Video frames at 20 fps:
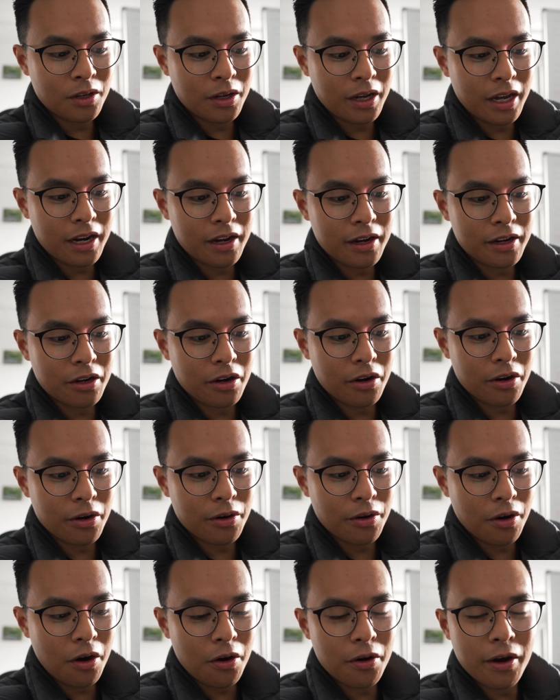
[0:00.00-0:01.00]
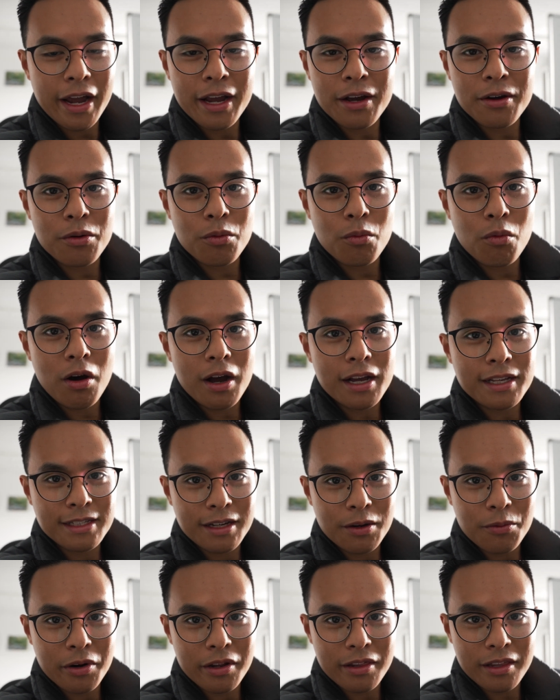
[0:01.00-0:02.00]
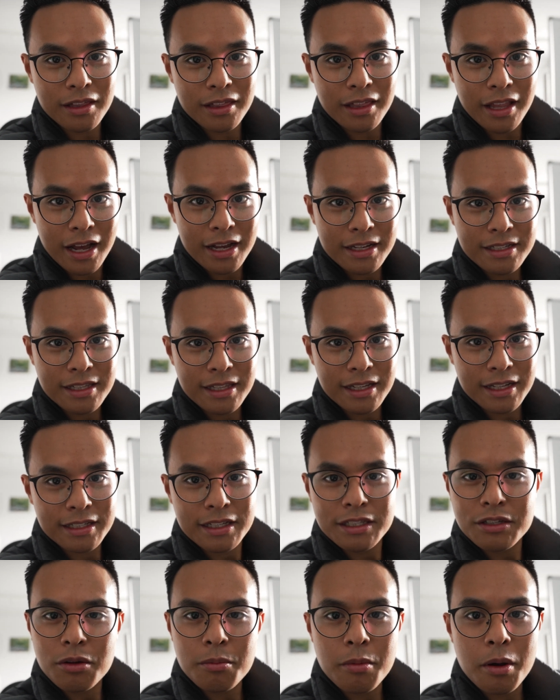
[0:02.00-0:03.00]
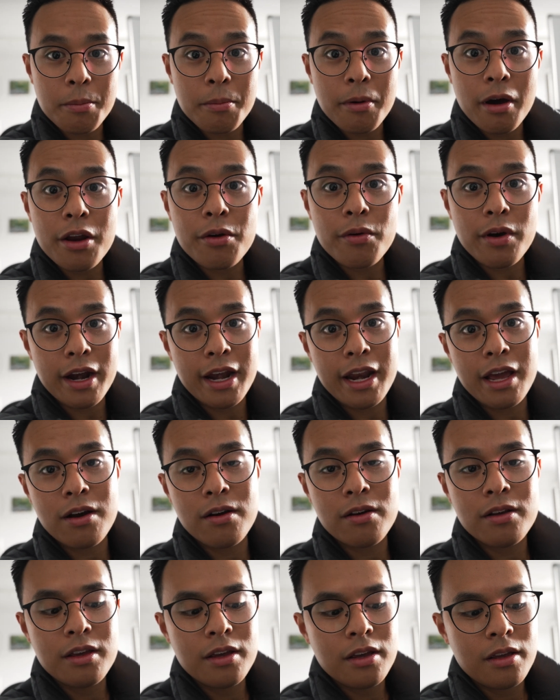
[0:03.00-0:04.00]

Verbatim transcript: and I go, oh hang on, why is that one of the last things that's on my mind right now?